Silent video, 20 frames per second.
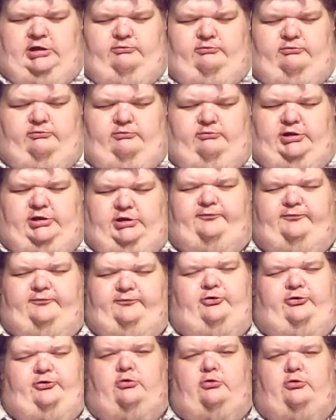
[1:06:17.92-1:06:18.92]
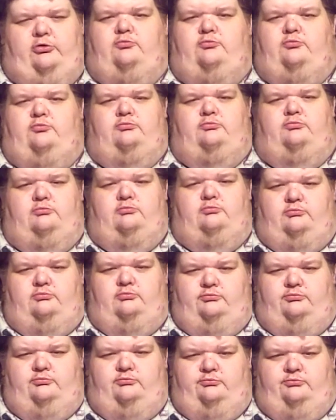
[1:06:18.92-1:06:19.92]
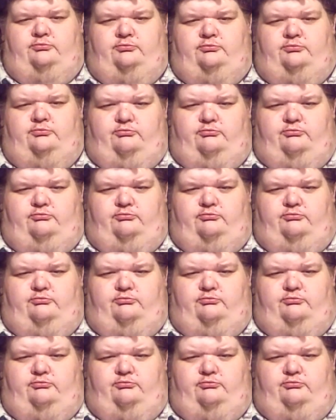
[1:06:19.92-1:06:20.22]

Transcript: to do it, but